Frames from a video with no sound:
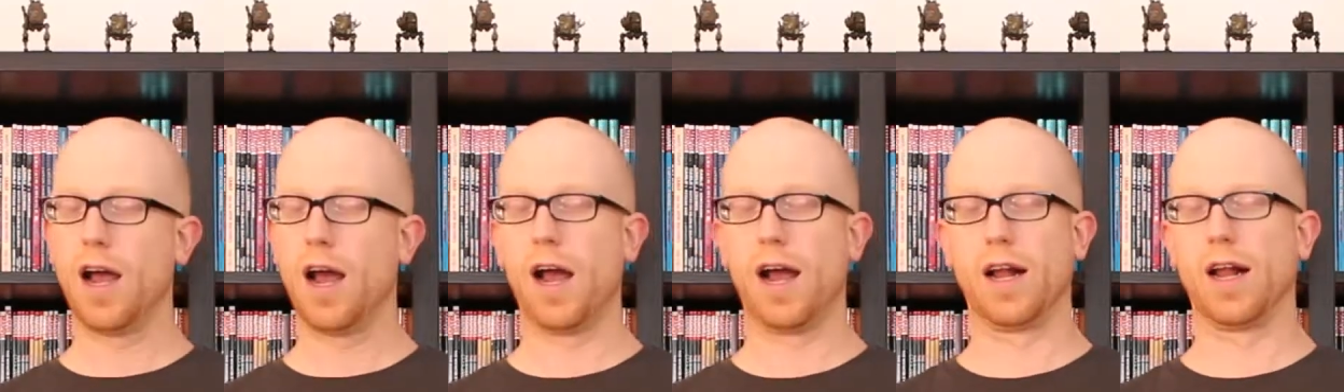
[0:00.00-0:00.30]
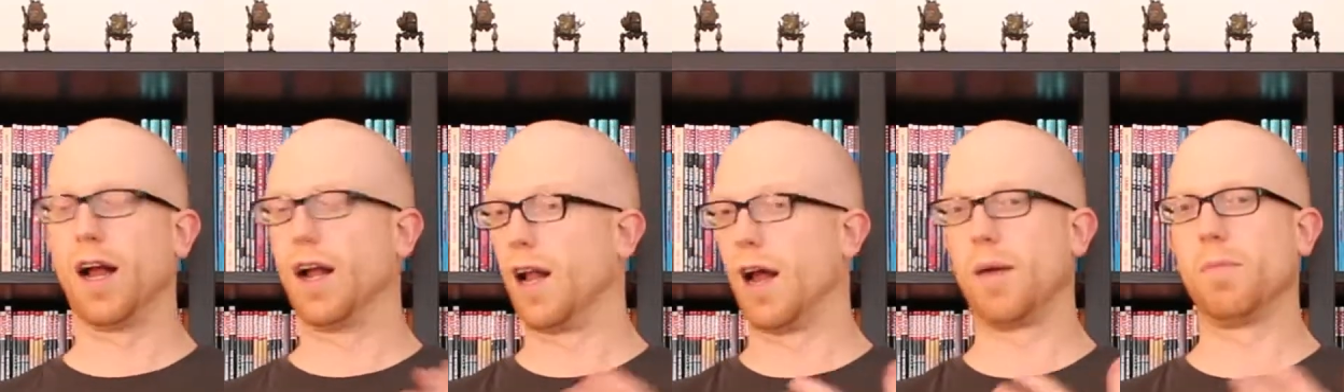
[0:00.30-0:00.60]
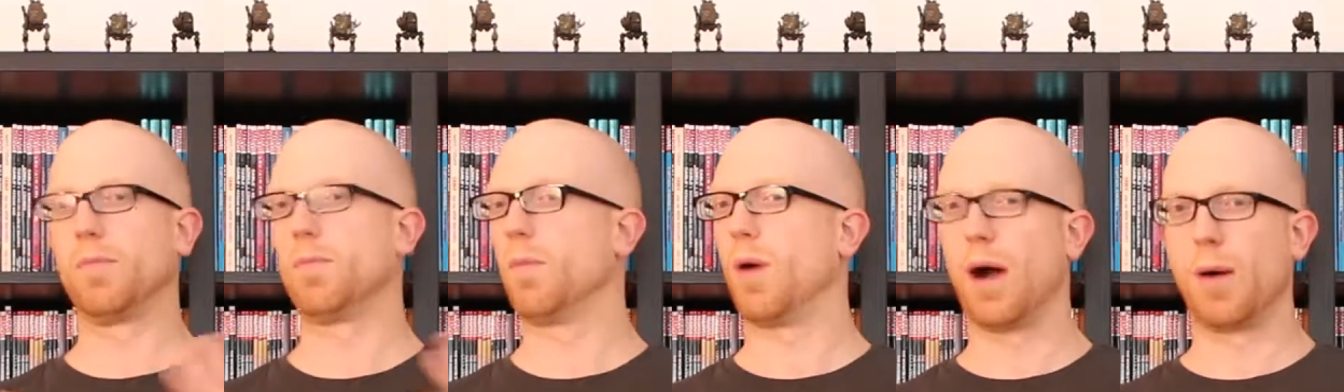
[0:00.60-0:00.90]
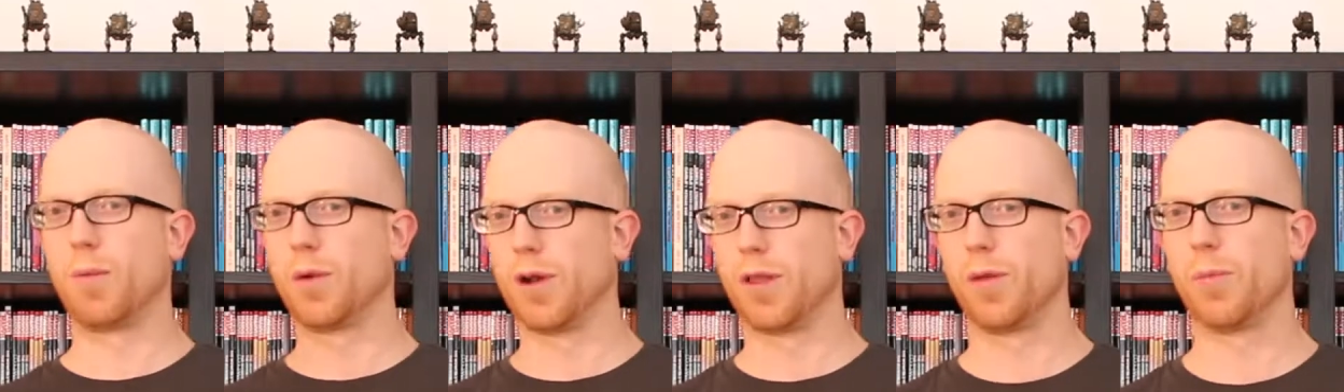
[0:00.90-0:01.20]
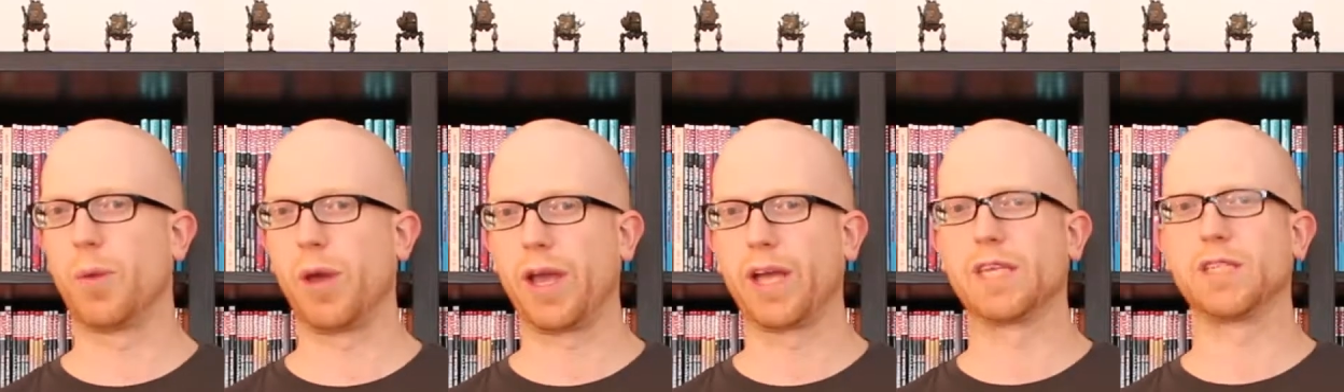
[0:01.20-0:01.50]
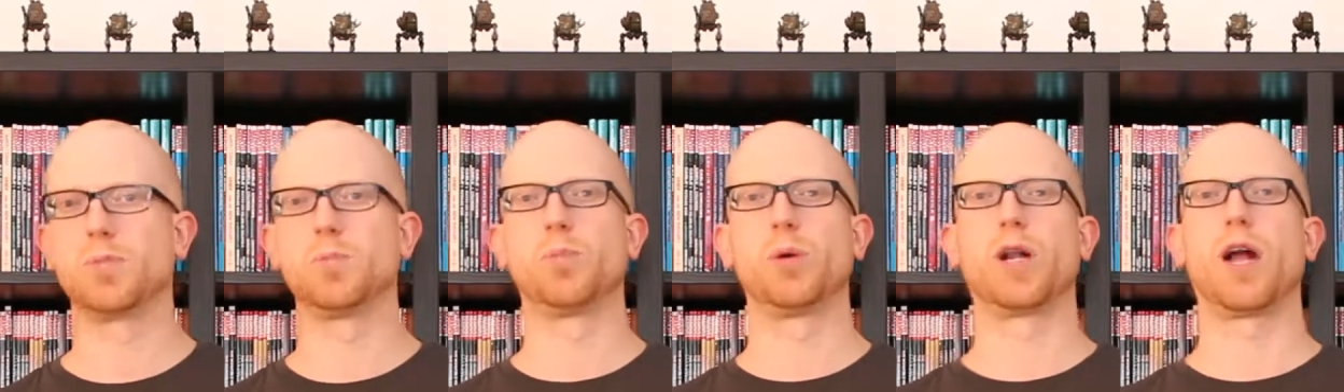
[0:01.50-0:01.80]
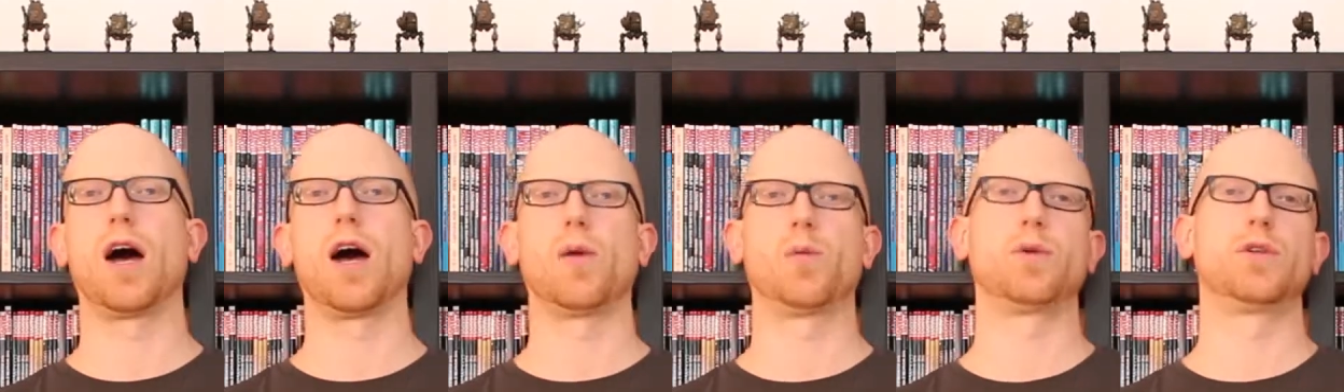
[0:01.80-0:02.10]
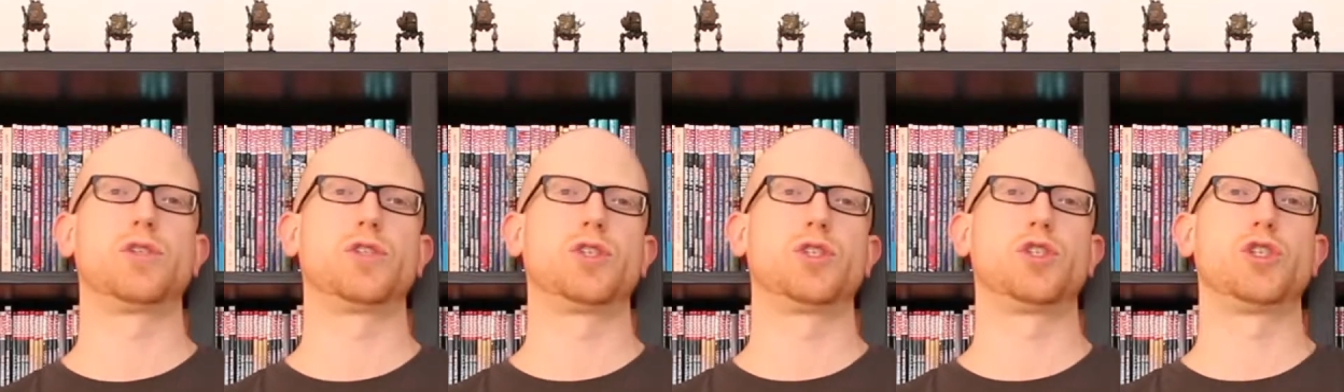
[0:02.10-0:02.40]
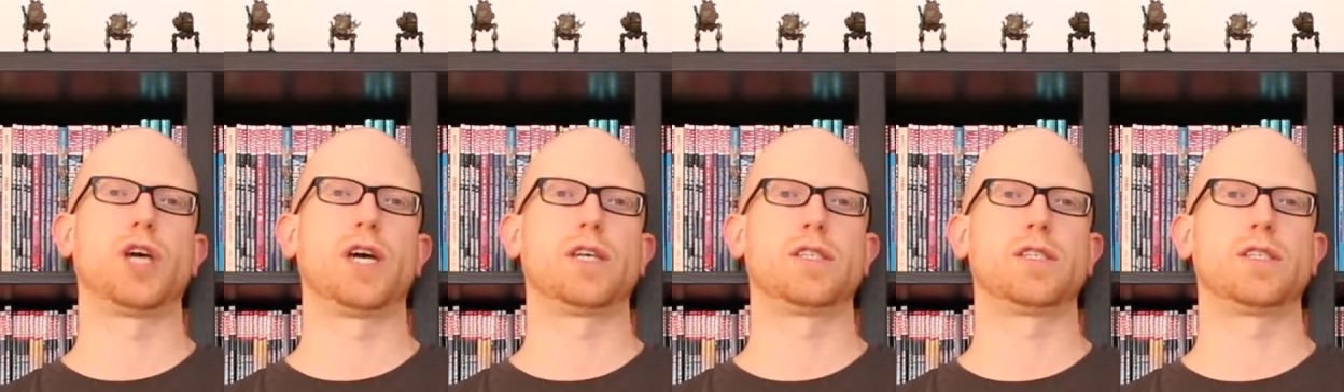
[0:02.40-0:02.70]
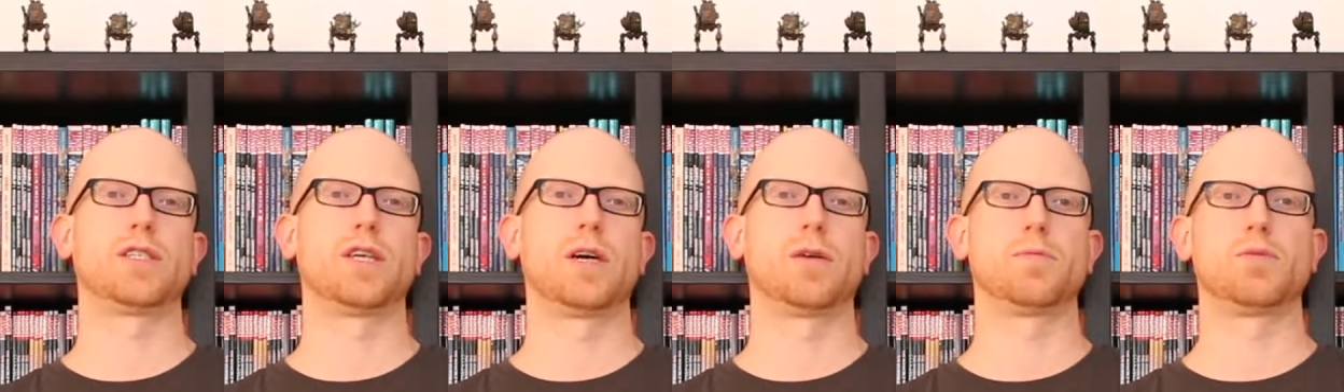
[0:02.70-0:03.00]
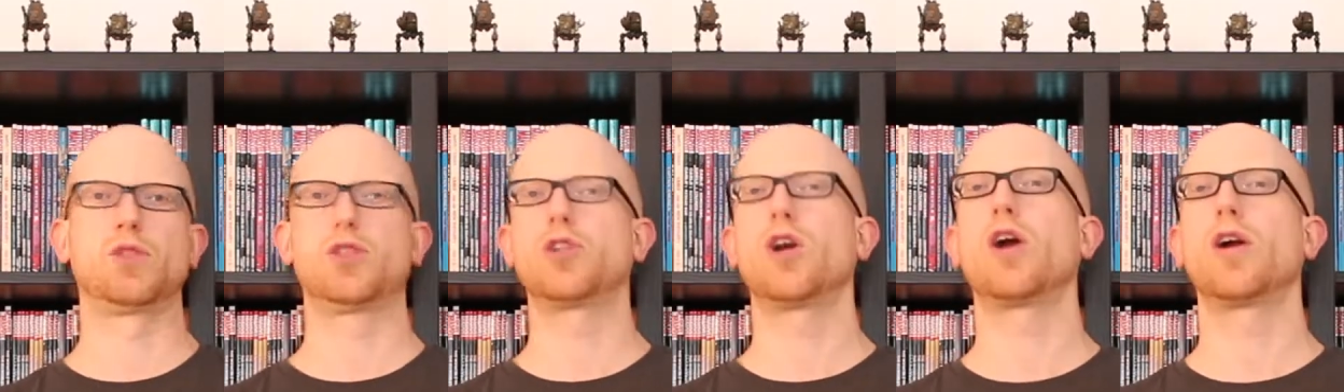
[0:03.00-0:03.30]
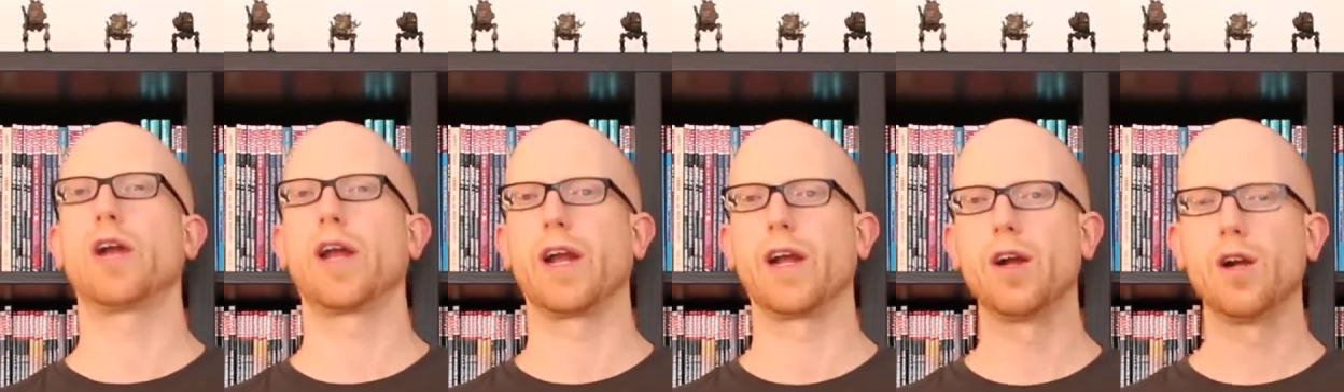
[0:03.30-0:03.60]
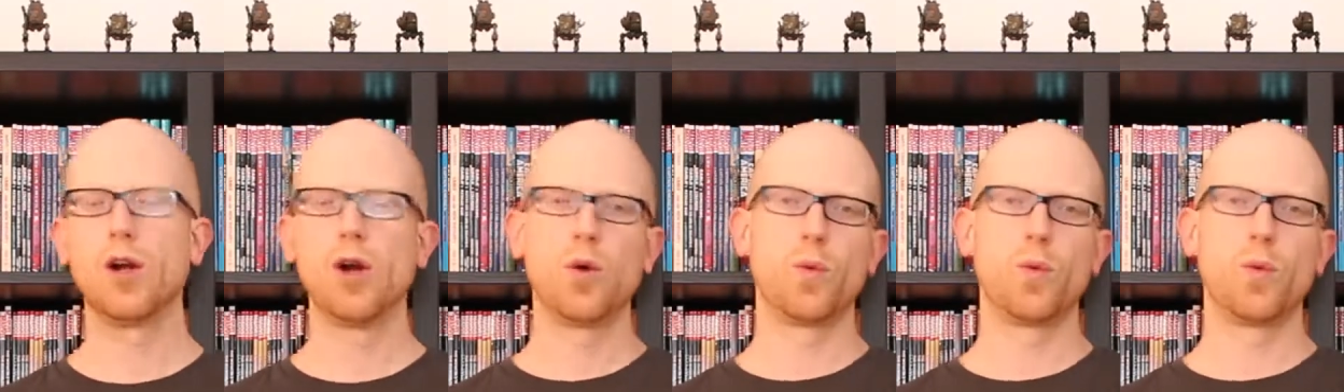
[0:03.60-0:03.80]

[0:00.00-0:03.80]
and I'm one of the biggest, but I would suggest starting